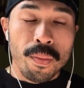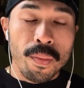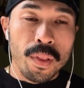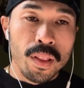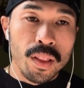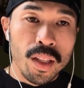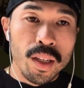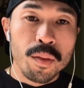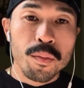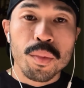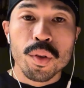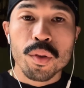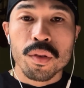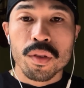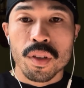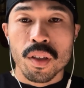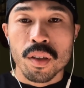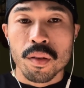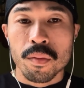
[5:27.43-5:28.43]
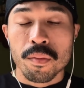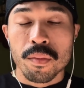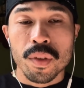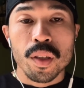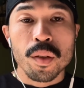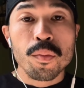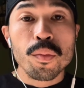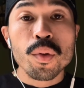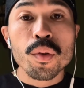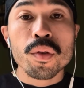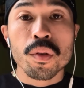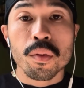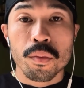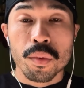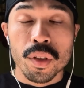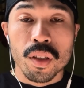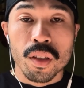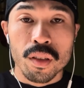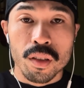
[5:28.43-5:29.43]
Lynn pulls up. He pulls up
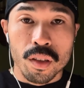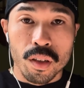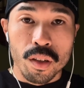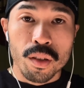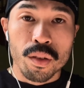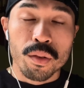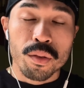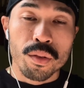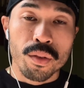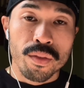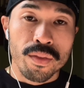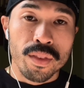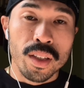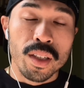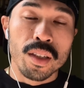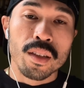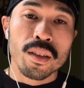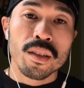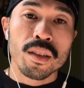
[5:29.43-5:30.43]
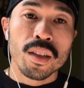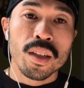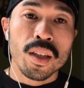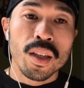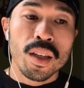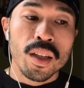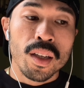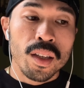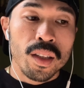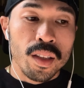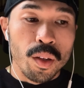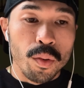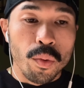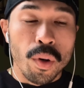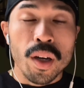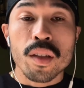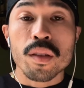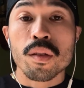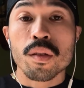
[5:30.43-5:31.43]
with his girl, Sophia. They
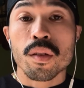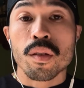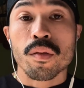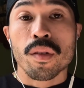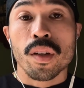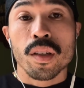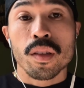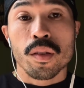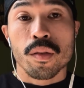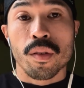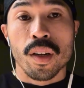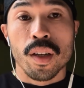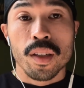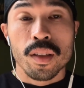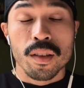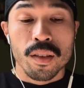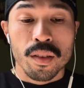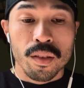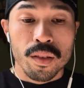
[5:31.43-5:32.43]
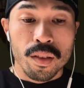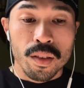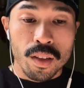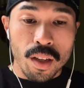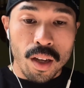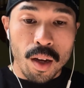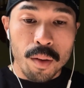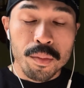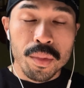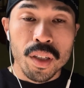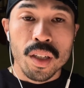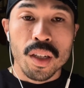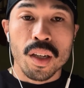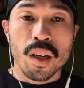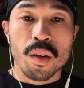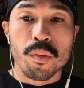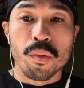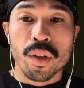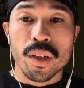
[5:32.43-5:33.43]
walk into the restaurant. I'm sitting
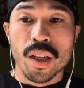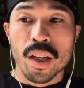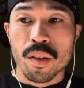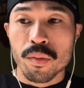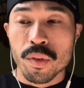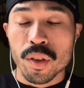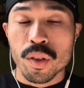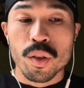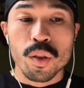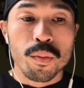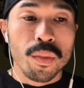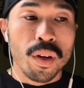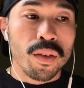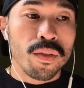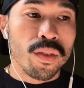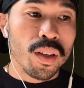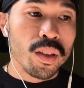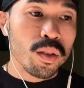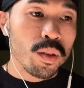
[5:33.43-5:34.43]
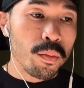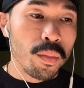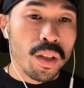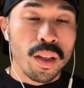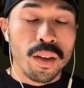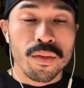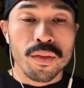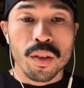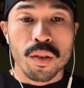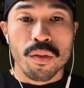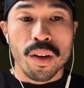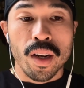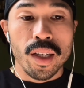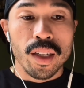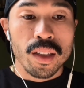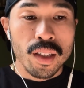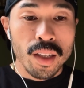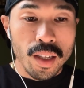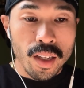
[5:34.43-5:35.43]
on one end with two of my friends to my left and
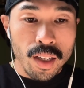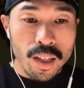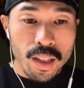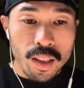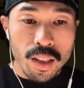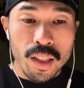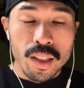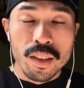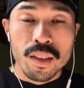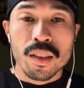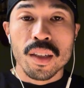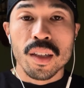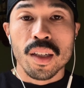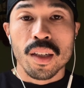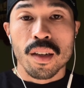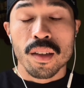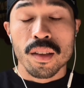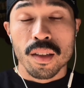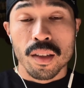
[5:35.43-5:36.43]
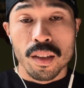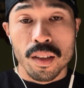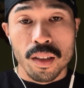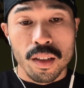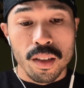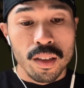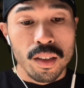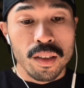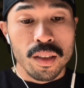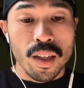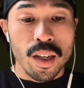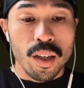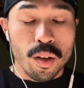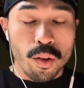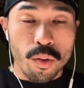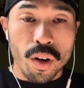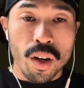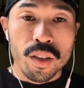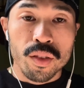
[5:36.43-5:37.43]
right. Lynn sitting on the other side
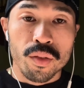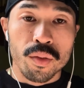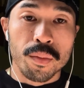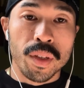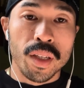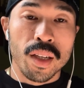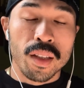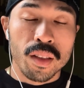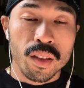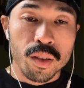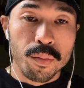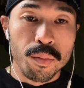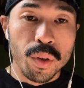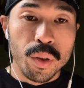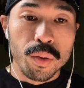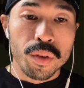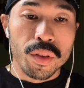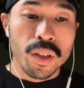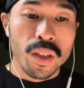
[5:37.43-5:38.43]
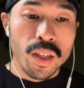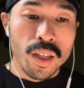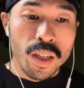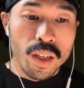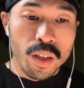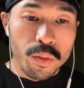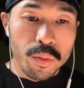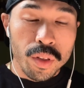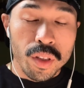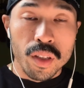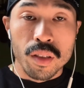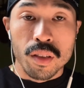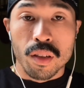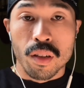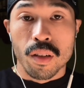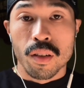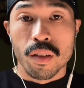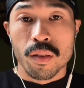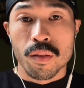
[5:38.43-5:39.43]
across from me at this booth with his
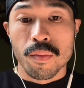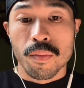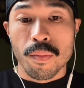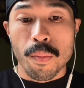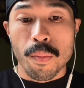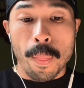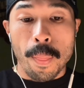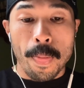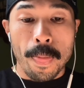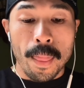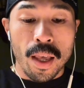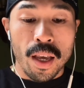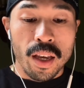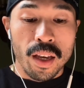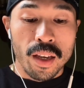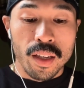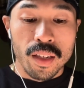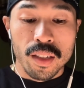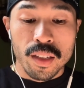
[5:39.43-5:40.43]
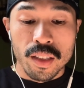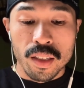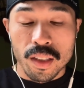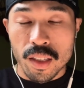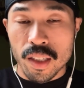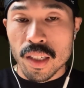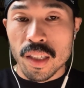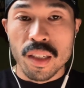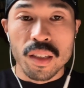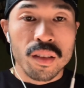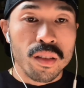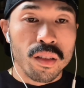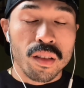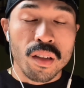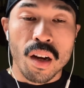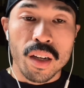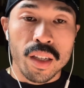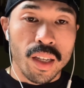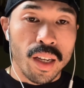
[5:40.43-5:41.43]
girl, and he gets to
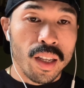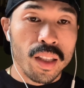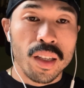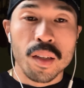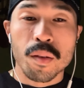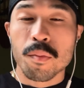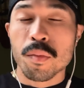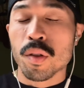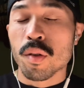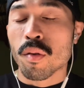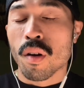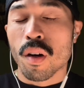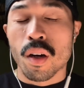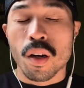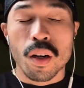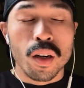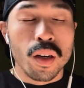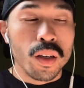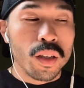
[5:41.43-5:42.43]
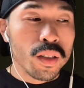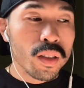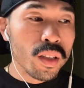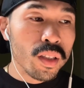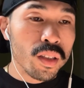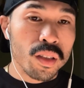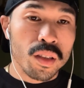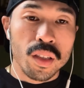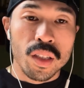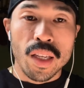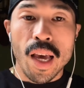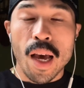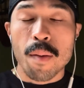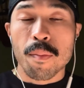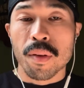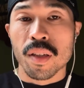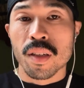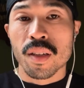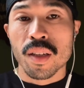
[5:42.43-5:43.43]
talking. I let him do all this
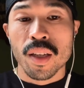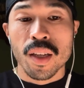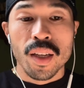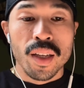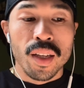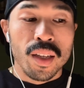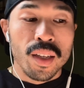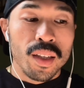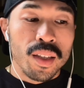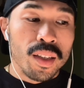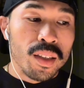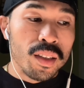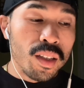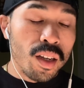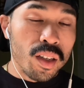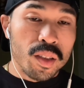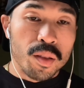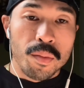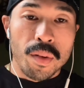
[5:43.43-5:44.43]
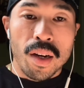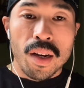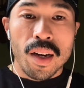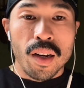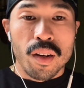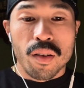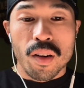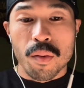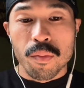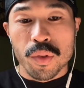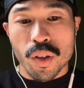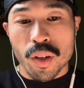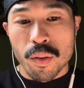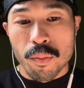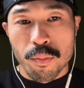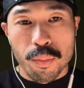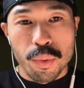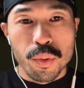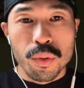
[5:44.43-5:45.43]
yapping. He talks about how I'm trying
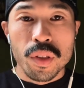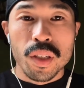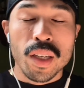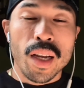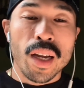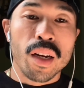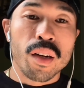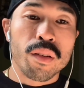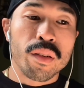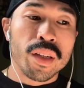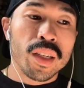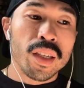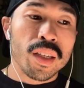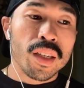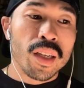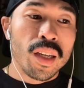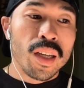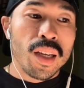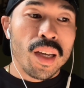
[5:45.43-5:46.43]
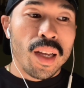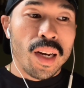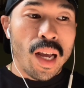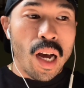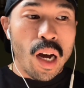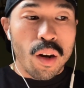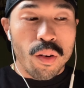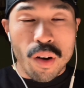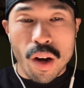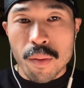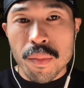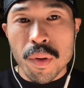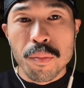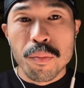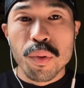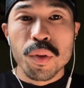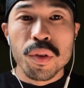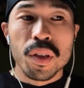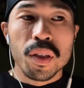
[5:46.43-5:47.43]
to bully Eric and how I'm a
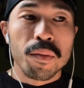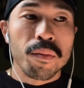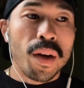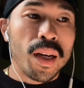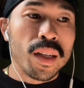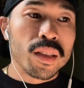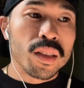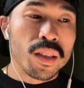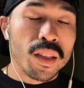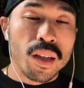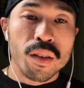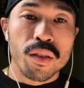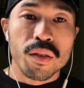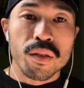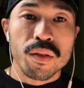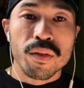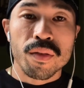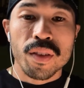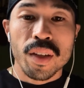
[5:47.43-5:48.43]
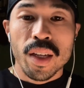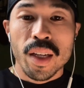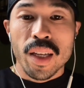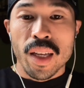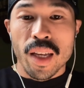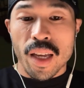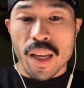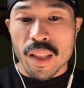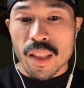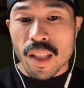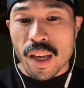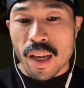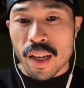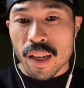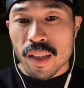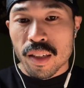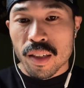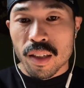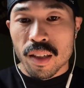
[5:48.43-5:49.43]
bully myself and
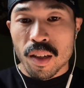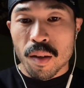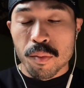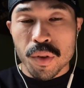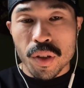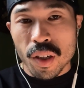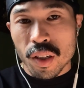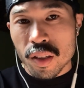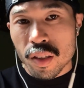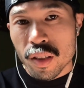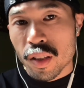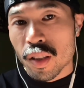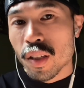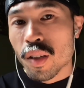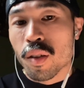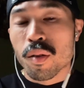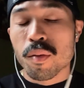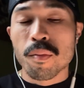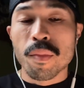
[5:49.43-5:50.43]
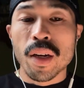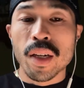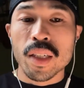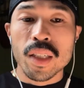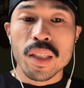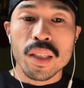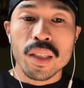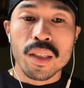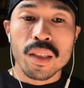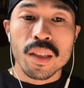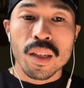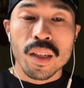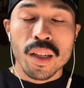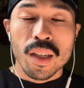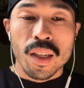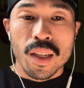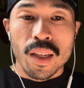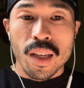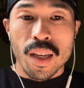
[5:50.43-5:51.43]
that I'm trying to steal money.
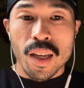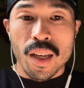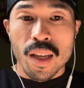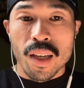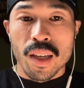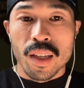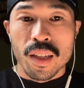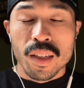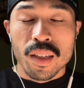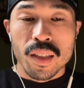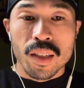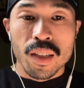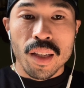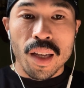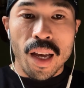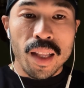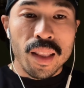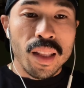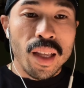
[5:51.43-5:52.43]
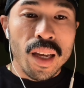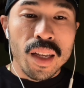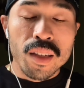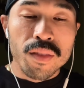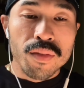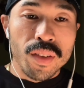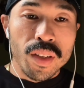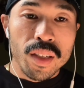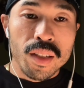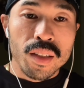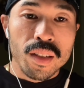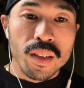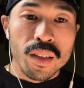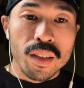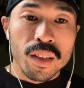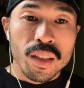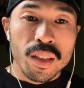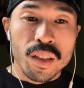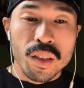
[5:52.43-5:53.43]
And at the end of it,
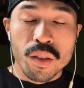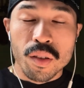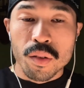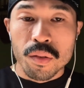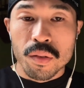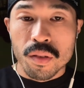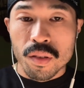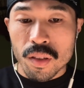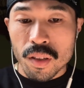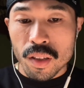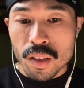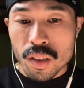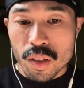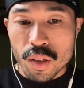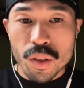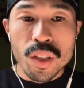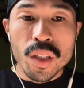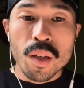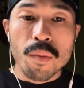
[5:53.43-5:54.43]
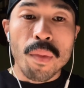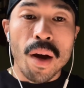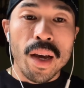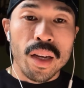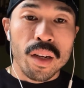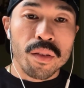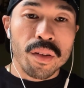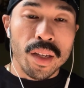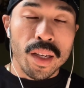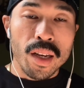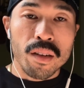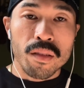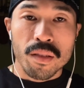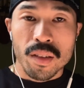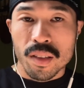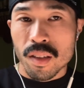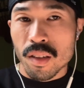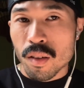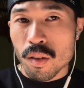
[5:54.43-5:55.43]
he goes, "You need to buy Eric out."
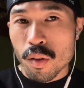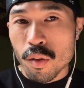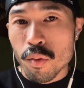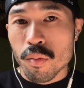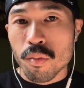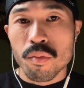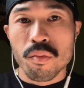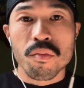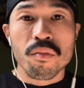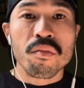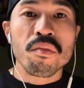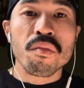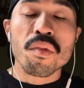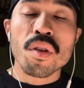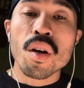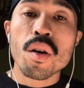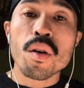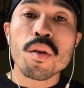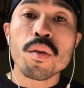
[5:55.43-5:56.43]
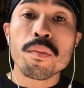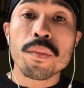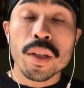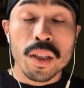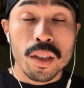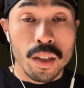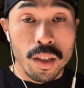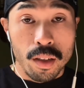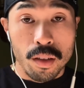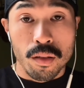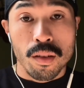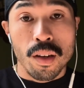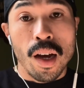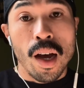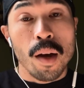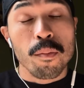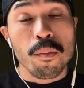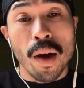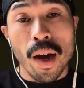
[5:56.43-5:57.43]
I say, "Cool, no big deal.
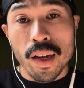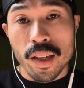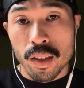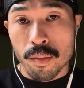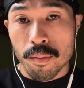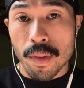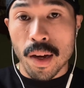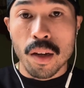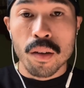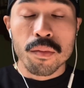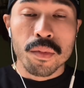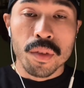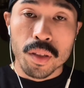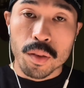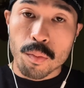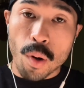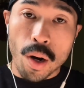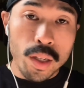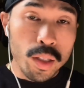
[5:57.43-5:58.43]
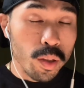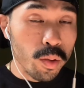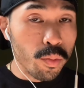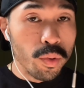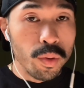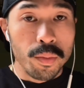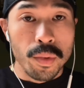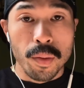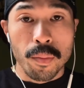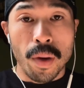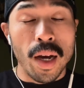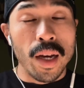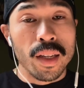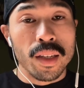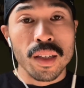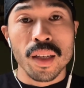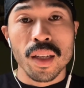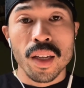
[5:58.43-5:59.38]
I'll buy him out. This project will be mine."